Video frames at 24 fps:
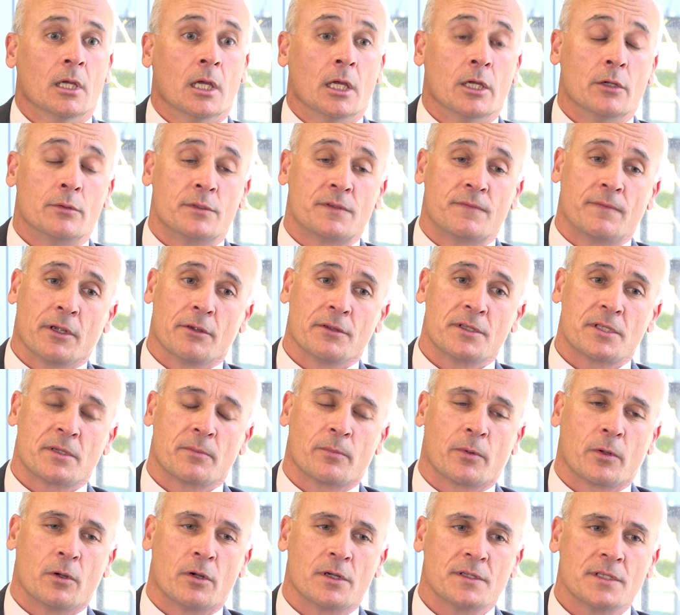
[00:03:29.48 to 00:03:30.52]
It was very
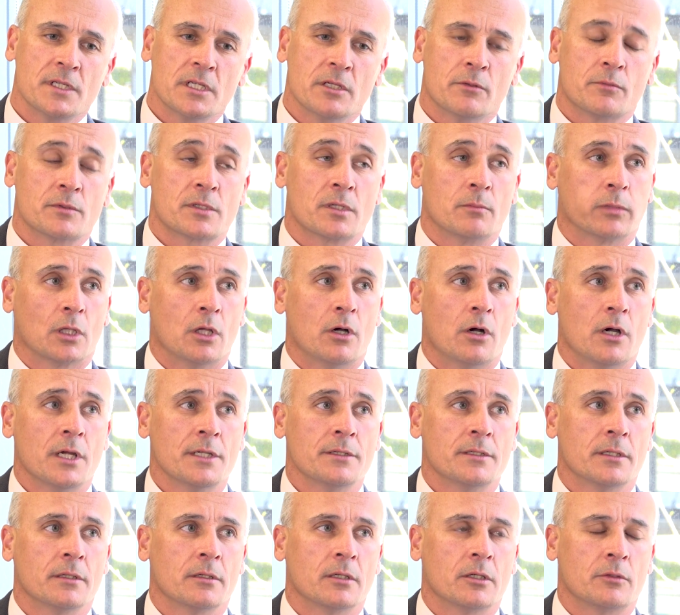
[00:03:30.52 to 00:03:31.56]
surprising. It was a
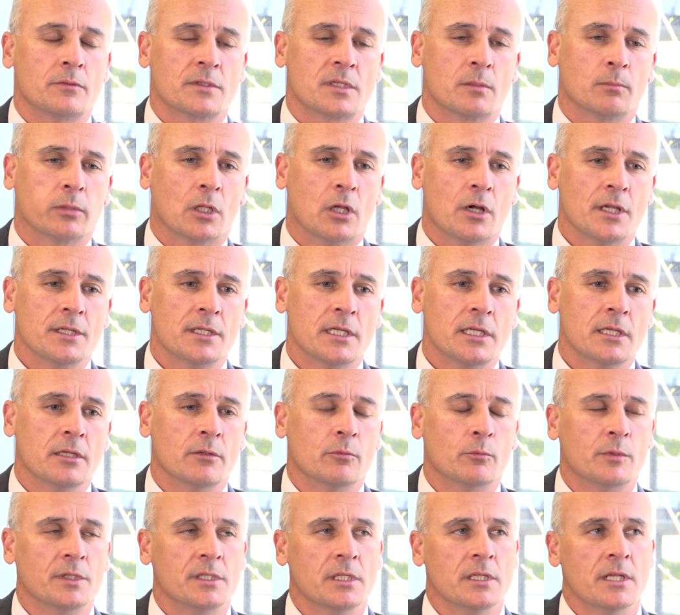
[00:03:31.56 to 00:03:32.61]
blind
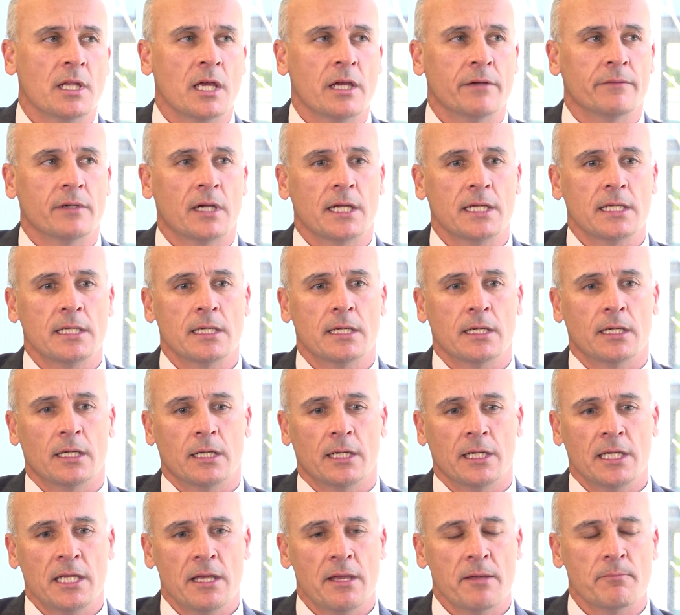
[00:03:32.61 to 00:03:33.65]
hit. We didn't have
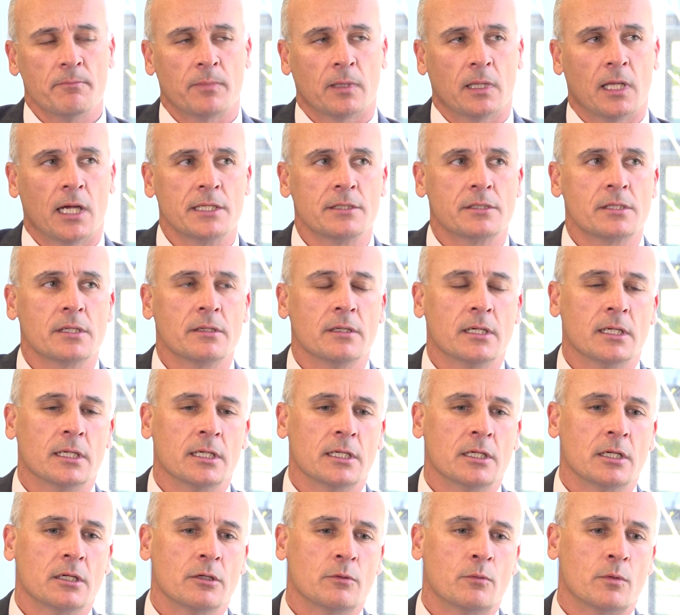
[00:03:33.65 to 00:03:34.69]
a EM plate.
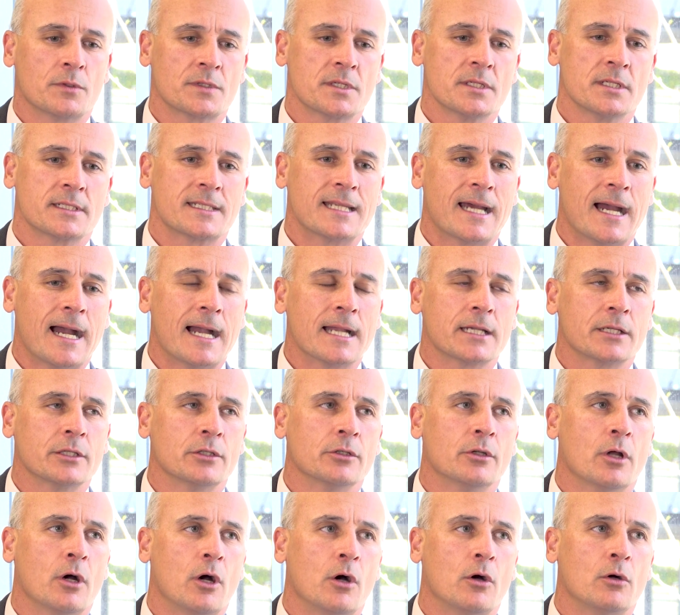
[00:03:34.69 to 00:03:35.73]
It wasn't a
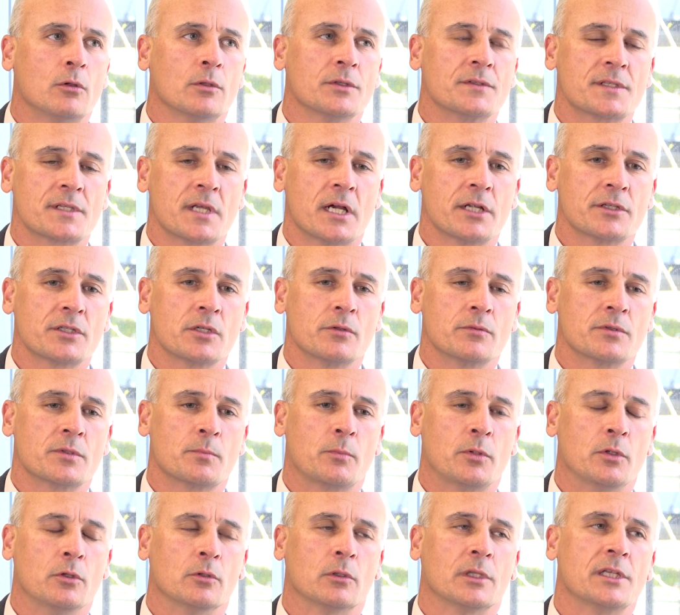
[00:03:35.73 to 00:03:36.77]
targeted hole as such. It was
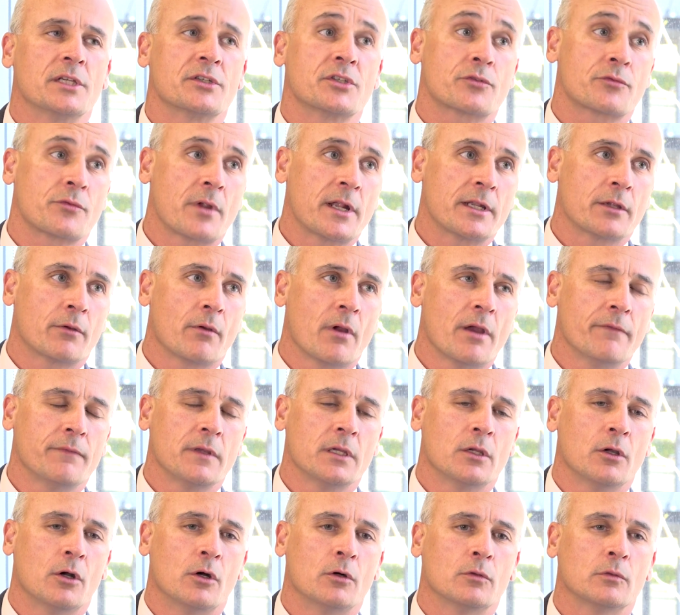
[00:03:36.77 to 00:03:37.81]
purely a
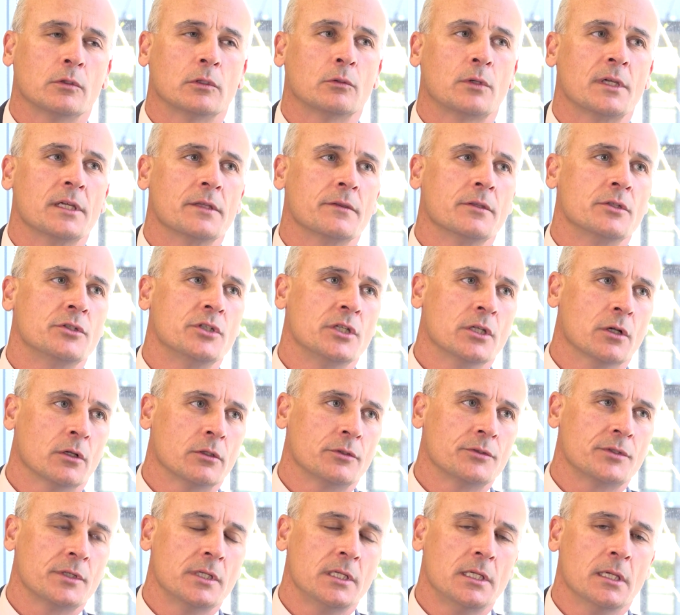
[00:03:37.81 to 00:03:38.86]
stratigraphic hole to look at the
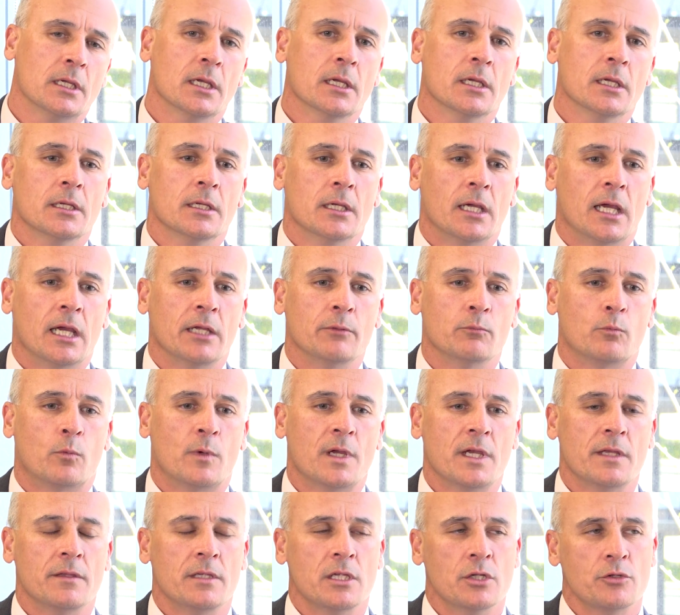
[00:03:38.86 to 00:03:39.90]
geology and
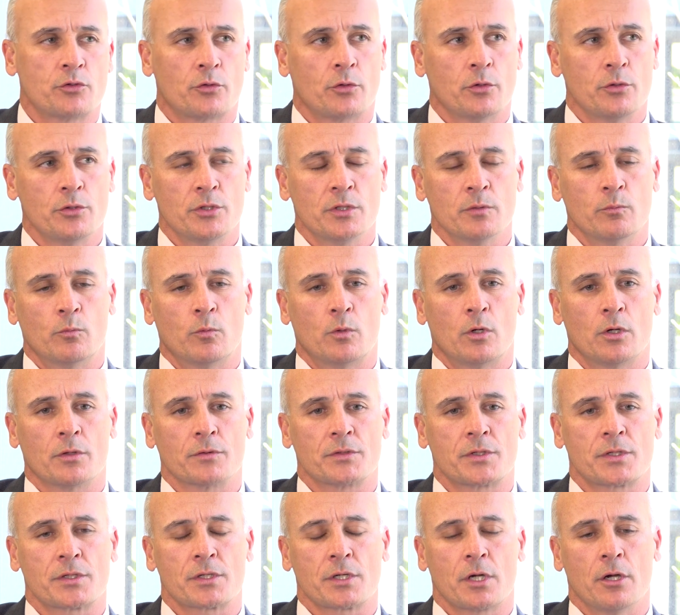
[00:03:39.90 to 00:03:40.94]
where the intrusion
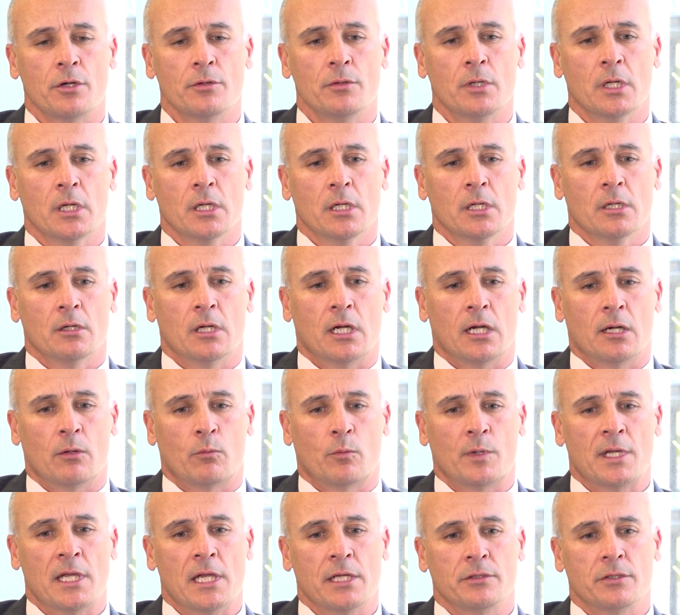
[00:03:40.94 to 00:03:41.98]
was. So
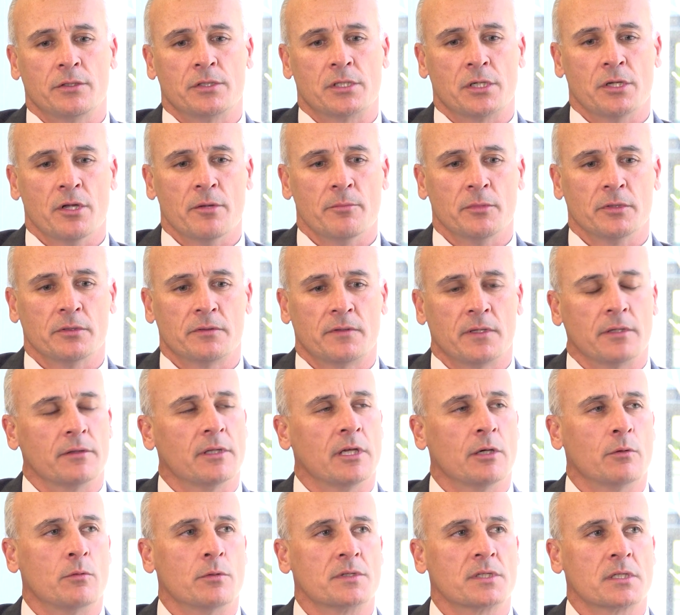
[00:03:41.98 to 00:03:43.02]
we had determined that
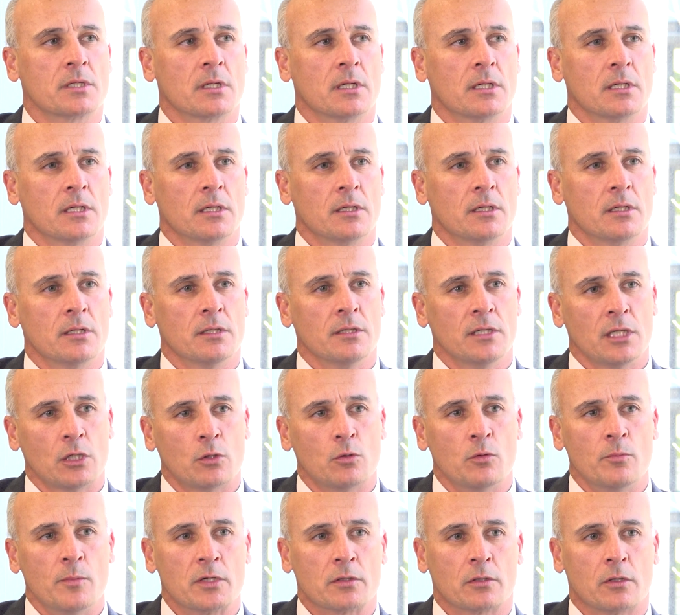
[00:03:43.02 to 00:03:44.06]
there was
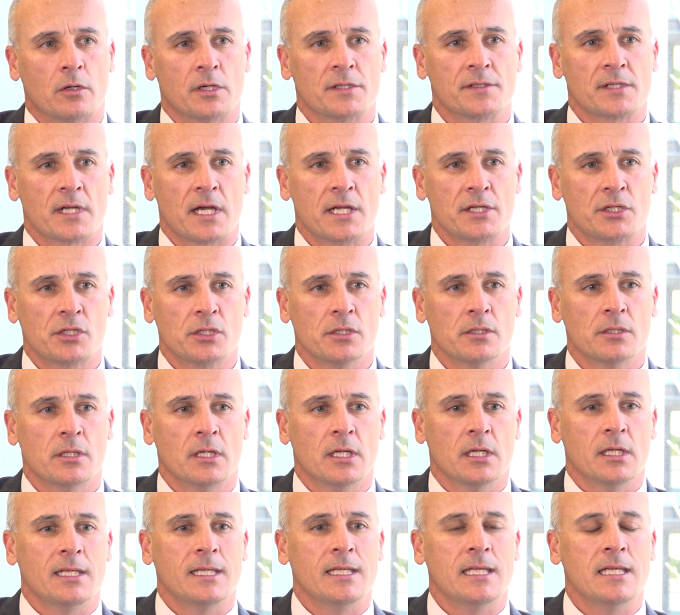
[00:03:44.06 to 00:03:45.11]
nickel mineralisation
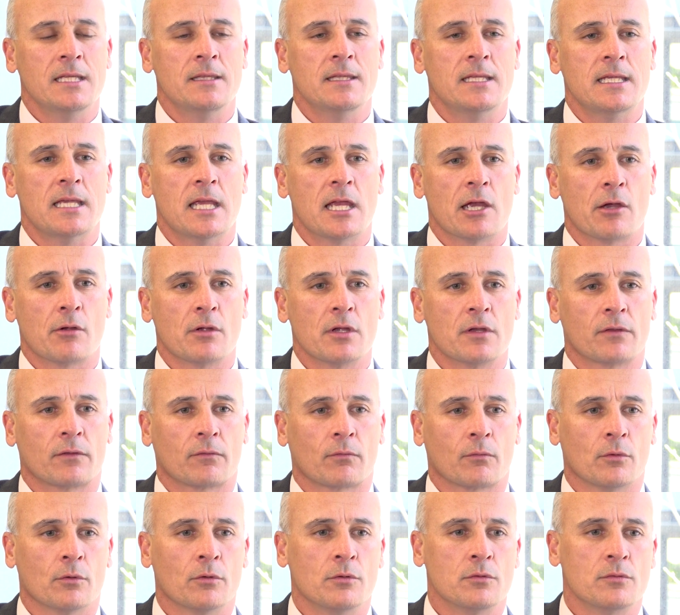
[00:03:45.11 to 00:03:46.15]
in the area
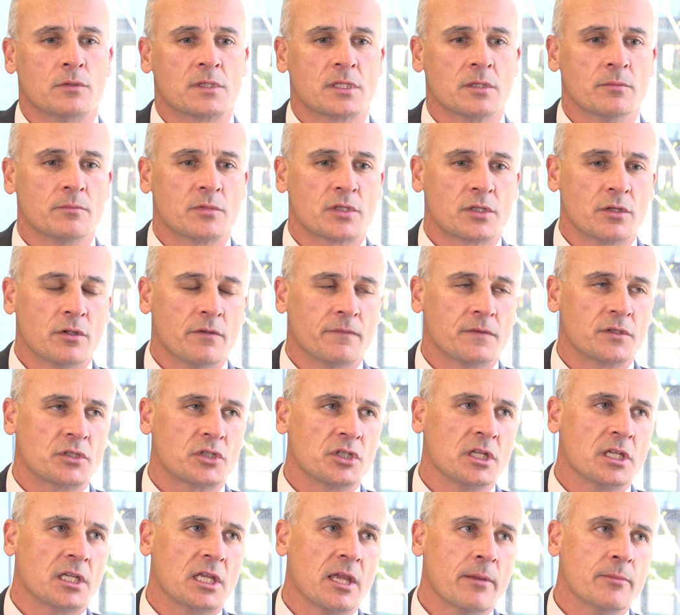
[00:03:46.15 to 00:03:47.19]
through some surface
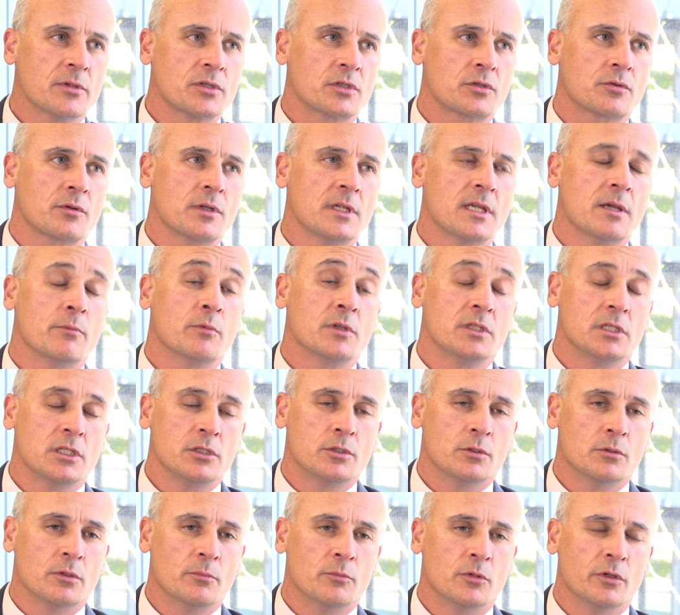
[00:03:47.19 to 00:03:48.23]
geochemistry, and we did
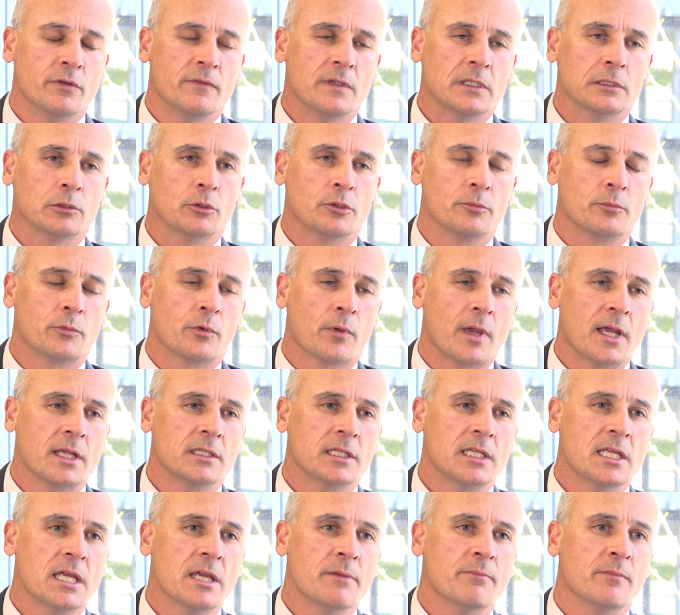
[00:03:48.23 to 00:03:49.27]
do a moving loop ground
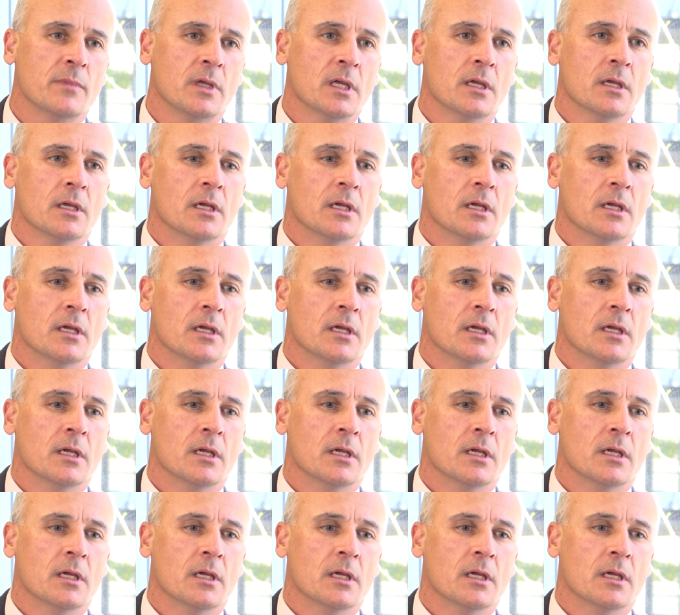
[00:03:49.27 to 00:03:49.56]
EM